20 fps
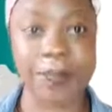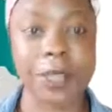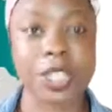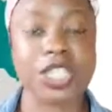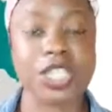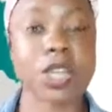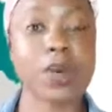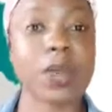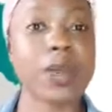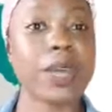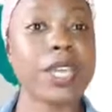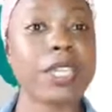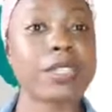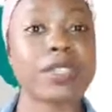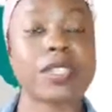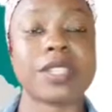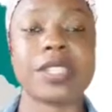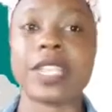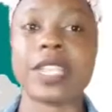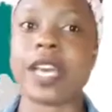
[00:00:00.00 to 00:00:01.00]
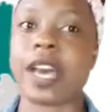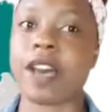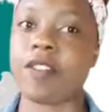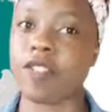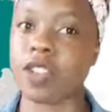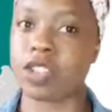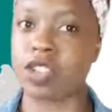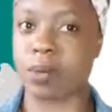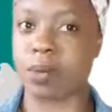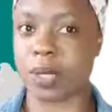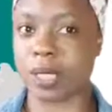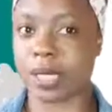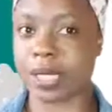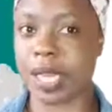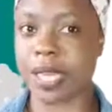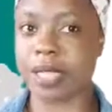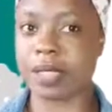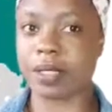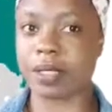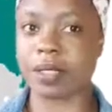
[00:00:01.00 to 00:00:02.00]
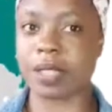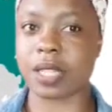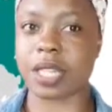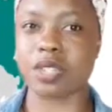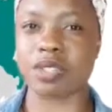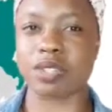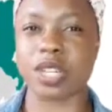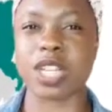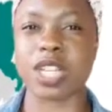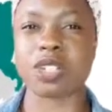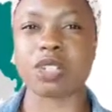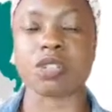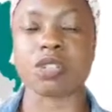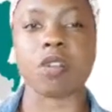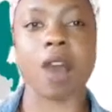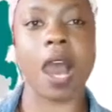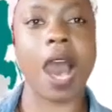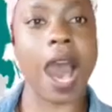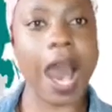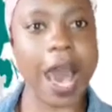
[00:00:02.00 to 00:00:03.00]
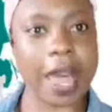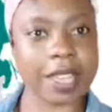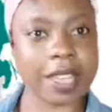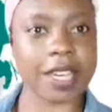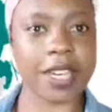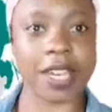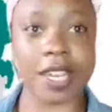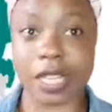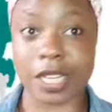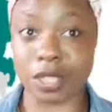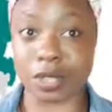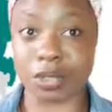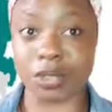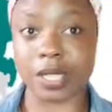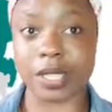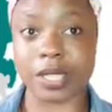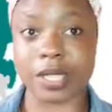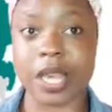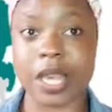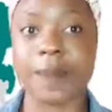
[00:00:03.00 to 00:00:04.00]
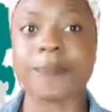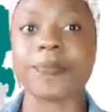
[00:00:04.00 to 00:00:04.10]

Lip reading: So we're going to see a video besides so that you get to know other countries